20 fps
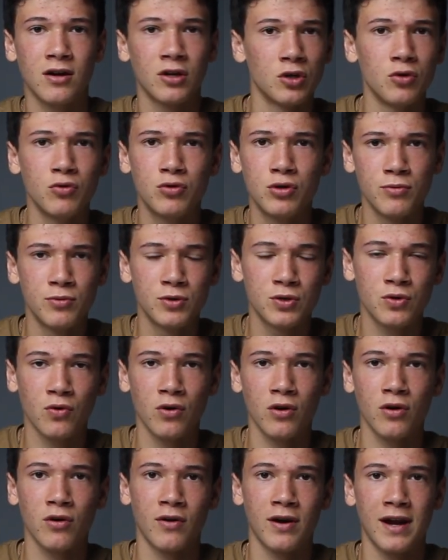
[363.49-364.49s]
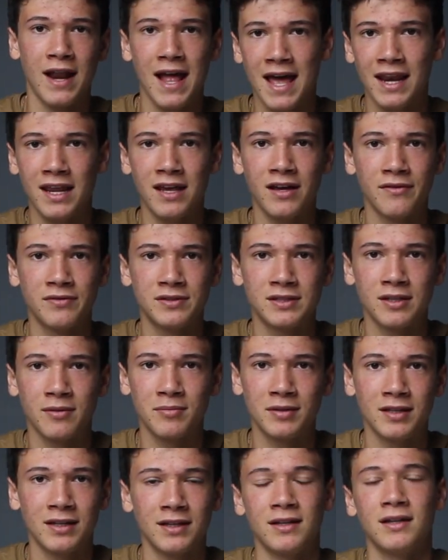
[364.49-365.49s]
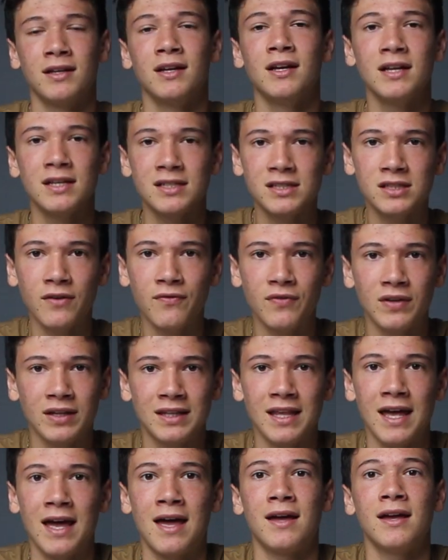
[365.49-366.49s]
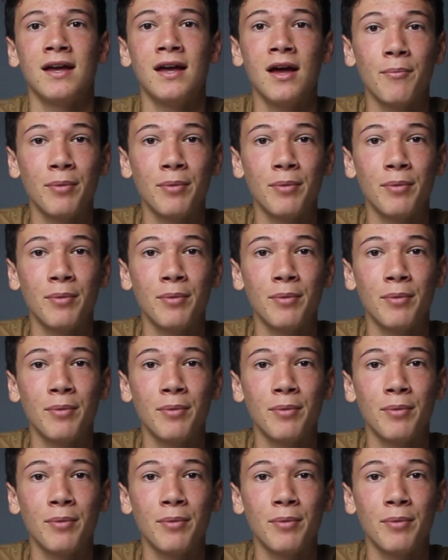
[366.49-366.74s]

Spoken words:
a YouTube short or an edit of something, stuff like that.